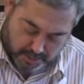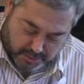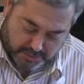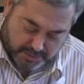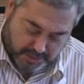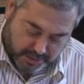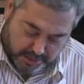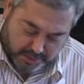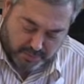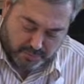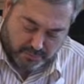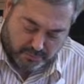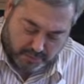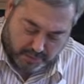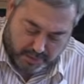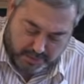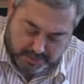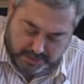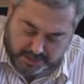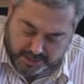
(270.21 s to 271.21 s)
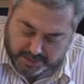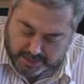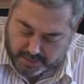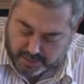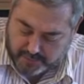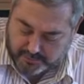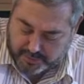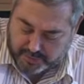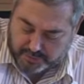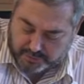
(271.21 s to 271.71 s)
See, I don't want any
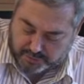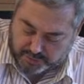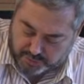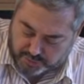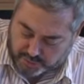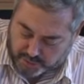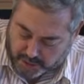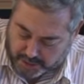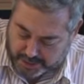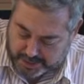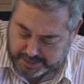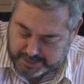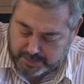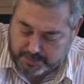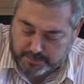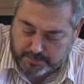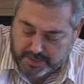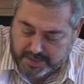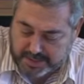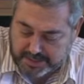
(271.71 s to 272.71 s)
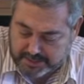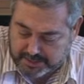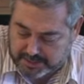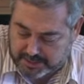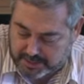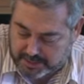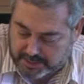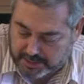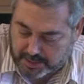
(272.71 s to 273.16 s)
of those dried bits